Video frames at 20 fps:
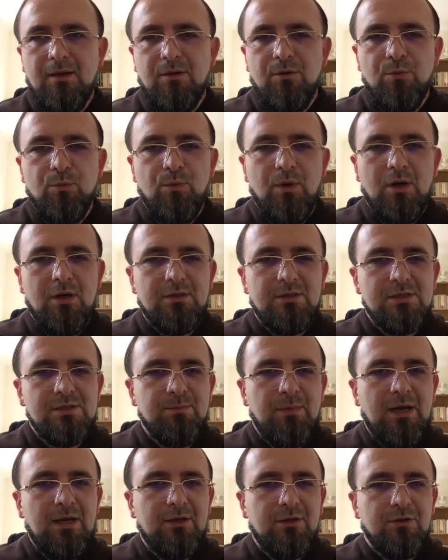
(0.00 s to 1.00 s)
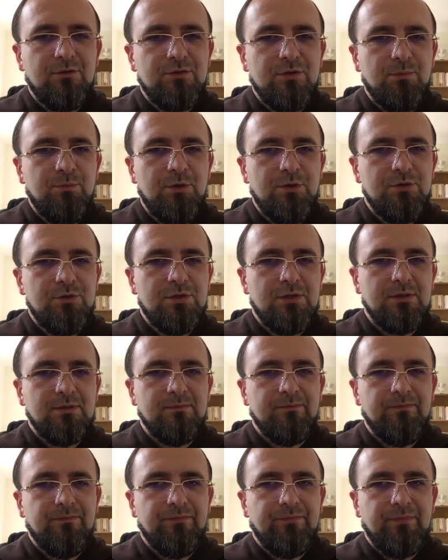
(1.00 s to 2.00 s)
What is my
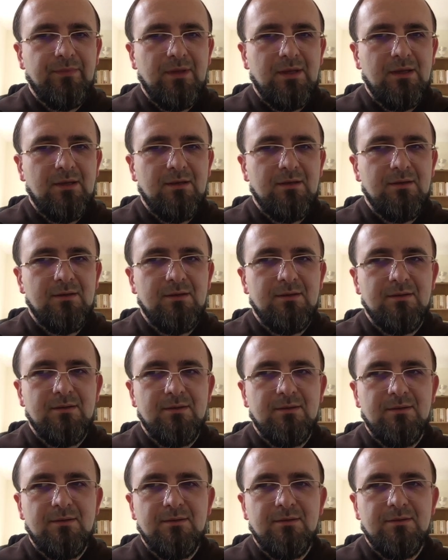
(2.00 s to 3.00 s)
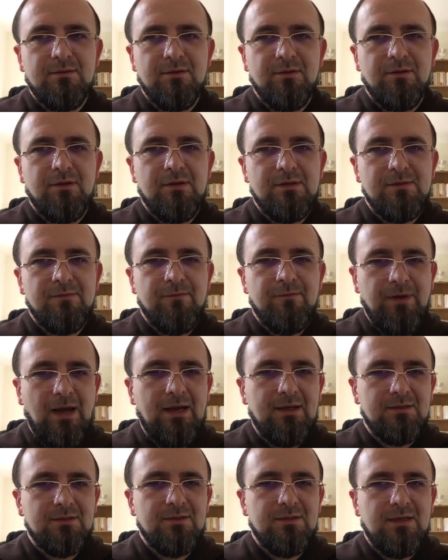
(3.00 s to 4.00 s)
contribution uh, to the
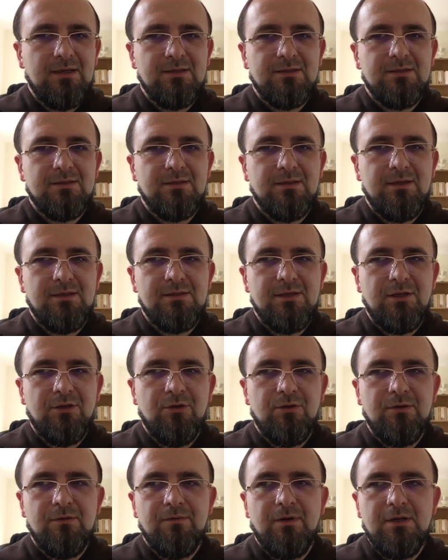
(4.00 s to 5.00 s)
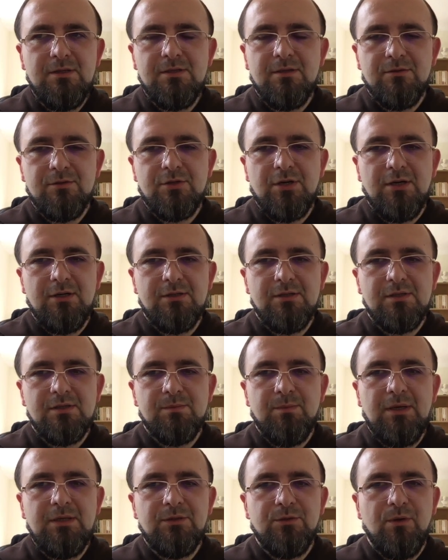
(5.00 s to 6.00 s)
fact that it's a universal church, it's
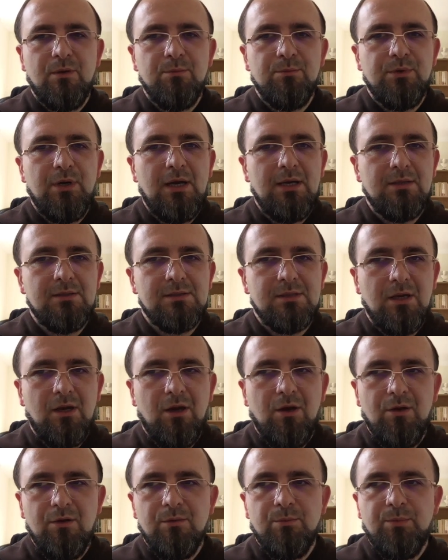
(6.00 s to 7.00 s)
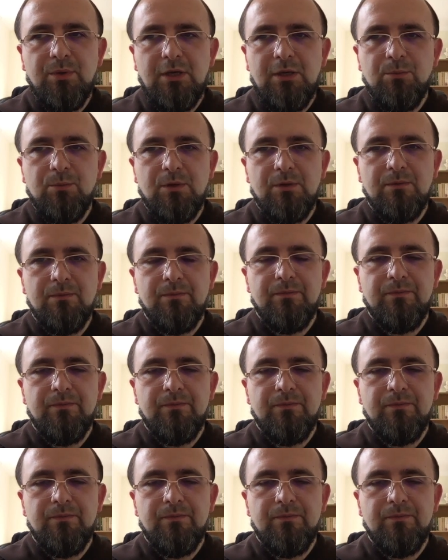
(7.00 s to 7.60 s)
meant to embrace all people.